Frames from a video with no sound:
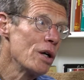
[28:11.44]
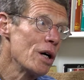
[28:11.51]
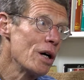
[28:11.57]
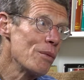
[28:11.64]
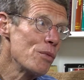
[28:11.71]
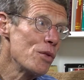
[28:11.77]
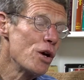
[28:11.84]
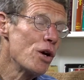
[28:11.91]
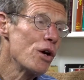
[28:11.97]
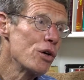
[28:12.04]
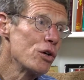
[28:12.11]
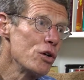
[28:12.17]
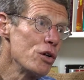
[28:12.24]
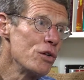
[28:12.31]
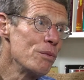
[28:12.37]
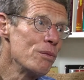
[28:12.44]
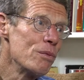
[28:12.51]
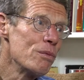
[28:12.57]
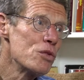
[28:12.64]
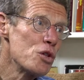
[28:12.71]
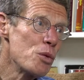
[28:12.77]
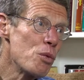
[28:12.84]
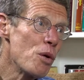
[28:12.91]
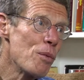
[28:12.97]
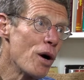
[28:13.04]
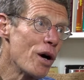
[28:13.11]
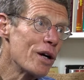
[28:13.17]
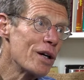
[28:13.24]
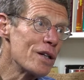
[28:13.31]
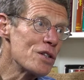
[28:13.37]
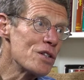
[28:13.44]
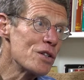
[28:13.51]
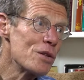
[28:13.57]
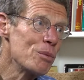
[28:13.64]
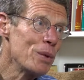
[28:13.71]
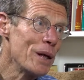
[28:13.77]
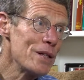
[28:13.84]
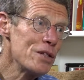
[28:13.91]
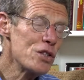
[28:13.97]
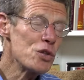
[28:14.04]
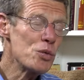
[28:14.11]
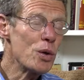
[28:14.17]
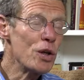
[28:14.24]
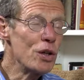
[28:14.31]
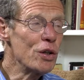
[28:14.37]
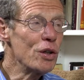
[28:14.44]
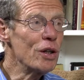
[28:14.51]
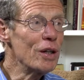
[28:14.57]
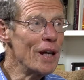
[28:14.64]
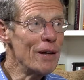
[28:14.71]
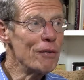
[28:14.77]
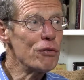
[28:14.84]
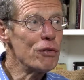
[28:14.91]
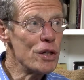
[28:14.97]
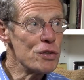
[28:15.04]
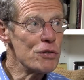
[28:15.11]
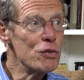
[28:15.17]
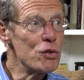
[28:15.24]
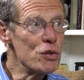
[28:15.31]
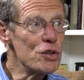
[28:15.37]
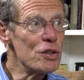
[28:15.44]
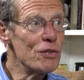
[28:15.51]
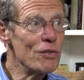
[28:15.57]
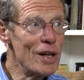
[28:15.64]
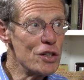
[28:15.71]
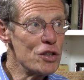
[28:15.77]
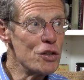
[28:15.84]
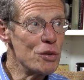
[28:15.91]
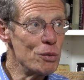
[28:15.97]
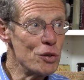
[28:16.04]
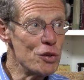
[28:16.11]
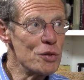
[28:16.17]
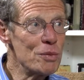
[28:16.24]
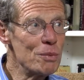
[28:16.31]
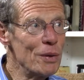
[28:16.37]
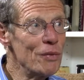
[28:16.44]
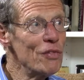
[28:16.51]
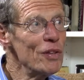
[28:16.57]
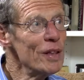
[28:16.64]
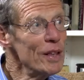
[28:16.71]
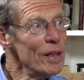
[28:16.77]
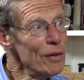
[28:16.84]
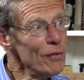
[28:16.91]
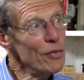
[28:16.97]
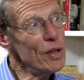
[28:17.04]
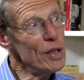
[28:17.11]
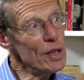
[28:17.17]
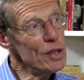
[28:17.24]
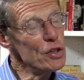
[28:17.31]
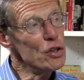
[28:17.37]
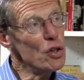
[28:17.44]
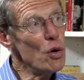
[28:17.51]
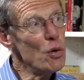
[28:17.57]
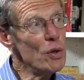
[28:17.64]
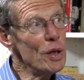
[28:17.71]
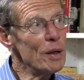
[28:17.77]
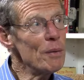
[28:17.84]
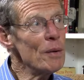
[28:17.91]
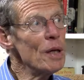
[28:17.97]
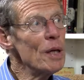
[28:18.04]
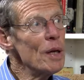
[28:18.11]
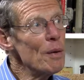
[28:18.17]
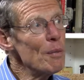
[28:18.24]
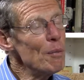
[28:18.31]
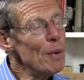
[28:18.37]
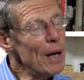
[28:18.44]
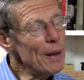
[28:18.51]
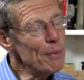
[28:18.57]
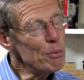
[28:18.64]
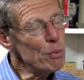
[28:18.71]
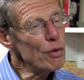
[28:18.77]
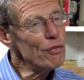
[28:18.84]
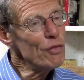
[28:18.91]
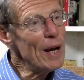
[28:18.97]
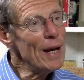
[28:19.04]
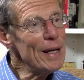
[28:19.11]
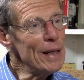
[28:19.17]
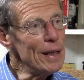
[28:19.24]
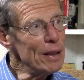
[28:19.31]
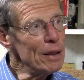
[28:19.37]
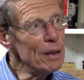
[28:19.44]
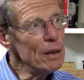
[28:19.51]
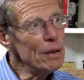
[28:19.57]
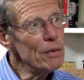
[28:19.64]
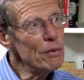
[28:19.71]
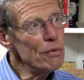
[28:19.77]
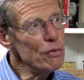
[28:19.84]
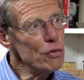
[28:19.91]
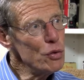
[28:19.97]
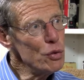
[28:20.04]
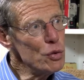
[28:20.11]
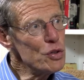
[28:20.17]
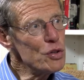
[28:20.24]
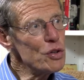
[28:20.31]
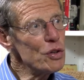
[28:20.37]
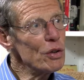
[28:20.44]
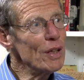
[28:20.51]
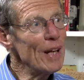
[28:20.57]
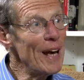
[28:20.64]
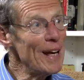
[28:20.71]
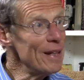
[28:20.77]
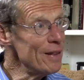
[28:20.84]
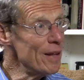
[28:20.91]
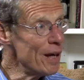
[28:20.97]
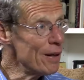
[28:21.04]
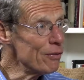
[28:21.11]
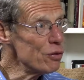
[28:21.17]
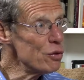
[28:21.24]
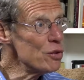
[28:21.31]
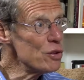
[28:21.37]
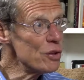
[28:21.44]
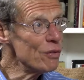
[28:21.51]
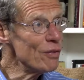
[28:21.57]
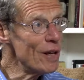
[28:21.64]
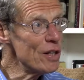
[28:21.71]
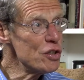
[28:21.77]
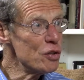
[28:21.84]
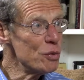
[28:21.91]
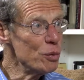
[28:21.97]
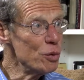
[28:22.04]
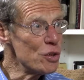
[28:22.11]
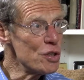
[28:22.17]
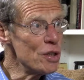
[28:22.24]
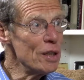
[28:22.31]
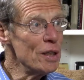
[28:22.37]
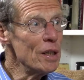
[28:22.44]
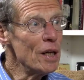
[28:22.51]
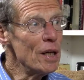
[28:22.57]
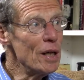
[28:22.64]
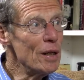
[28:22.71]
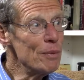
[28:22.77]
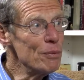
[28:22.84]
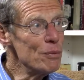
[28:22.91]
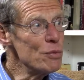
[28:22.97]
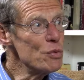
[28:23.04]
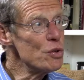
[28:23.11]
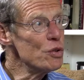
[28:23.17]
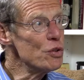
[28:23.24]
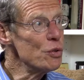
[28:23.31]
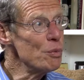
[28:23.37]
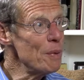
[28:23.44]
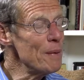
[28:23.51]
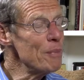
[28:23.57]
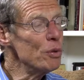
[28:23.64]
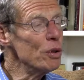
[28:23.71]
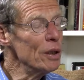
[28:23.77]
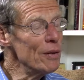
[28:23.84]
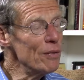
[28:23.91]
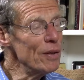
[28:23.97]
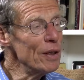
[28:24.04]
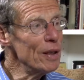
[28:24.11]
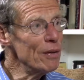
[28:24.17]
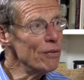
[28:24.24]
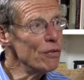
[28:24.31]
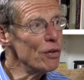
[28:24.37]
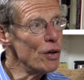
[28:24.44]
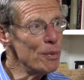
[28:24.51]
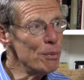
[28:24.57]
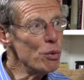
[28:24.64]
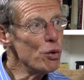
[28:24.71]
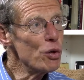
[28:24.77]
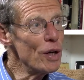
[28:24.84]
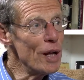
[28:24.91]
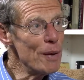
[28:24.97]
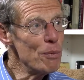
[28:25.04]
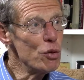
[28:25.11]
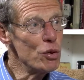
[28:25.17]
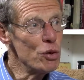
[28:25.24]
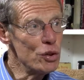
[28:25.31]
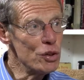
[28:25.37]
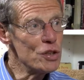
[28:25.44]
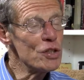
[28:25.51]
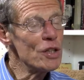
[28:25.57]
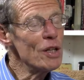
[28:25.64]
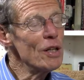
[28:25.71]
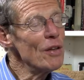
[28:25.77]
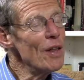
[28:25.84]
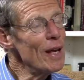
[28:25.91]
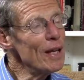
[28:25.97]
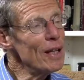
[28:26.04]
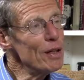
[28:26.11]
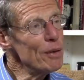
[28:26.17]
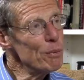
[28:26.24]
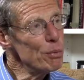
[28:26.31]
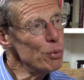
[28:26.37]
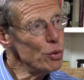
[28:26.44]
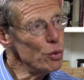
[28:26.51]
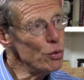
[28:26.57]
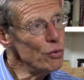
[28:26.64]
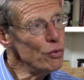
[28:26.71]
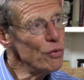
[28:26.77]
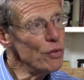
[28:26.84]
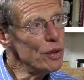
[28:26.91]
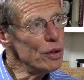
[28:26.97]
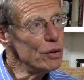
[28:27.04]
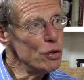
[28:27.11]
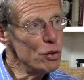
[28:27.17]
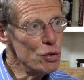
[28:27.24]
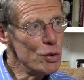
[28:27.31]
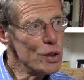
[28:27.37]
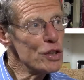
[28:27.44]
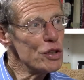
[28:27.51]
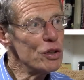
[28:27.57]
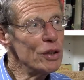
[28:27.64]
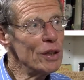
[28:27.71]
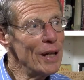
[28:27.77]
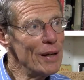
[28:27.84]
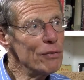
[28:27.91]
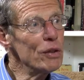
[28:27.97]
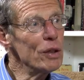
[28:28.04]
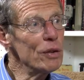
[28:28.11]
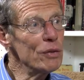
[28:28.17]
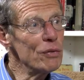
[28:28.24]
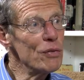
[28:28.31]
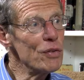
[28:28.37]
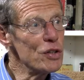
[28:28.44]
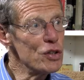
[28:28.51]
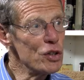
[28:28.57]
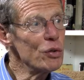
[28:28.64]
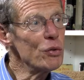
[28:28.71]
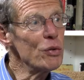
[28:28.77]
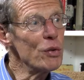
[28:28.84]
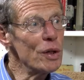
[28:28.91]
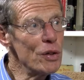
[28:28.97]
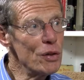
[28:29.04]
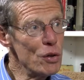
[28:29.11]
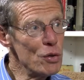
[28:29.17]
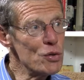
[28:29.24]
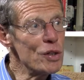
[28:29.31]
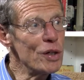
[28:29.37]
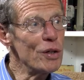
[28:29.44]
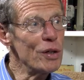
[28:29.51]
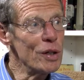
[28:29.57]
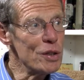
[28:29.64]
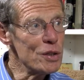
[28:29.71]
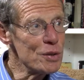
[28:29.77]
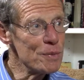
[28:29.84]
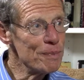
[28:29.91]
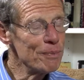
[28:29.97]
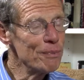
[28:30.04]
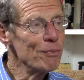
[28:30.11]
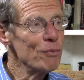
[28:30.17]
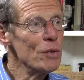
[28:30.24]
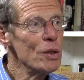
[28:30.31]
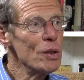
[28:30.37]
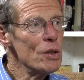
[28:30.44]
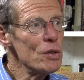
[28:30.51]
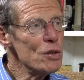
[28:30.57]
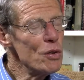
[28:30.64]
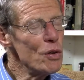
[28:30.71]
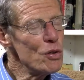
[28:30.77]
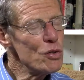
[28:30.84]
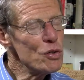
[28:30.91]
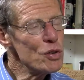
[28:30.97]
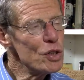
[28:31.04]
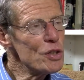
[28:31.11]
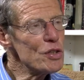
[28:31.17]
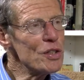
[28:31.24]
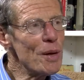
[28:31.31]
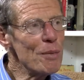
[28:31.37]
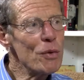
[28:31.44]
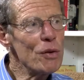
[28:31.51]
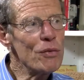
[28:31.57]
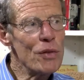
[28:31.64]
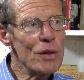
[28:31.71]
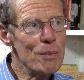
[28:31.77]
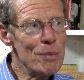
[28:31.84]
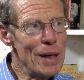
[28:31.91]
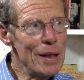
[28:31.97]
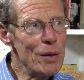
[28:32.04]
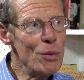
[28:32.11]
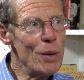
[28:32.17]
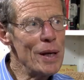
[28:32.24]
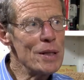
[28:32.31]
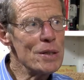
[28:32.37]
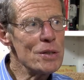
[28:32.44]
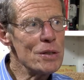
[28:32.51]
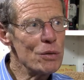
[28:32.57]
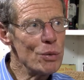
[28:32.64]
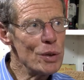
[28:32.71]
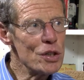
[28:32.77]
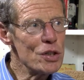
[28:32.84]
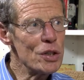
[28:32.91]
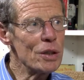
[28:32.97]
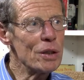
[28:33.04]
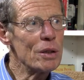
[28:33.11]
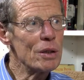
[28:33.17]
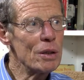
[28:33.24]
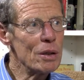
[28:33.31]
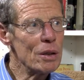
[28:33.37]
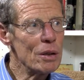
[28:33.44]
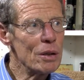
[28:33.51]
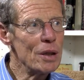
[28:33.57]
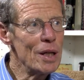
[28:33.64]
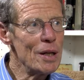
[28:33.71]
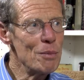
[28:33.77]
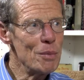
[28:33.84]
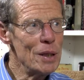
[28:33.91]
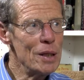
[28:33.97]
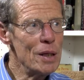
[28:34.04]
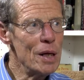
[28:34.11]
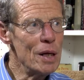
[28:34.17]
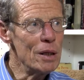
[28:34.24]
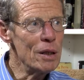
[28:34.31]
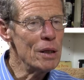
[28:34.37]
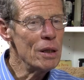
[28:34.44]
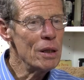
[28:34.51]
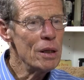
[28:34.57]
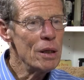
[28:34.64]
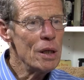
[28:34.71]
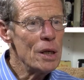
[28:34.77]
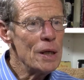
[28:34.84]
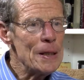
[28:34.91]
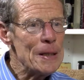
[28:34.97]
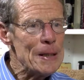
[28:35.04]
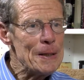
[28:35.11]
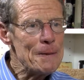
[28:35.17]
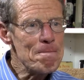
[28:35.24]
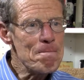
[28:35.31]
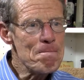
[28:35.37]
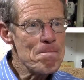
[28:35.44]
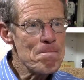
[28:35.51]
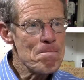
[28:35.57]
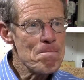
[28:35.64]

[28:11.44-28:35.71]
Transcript: um, there are good supermarkets and places where you can get fresh fruits and vegetables. But Philadelphia has shown that by providing foods like that, fruits and vegetables, um, to people living in very poor neighborhoods, they can improve the nutritional level of the children in those areas. So those are just some of the many ways in which it can be done. Um,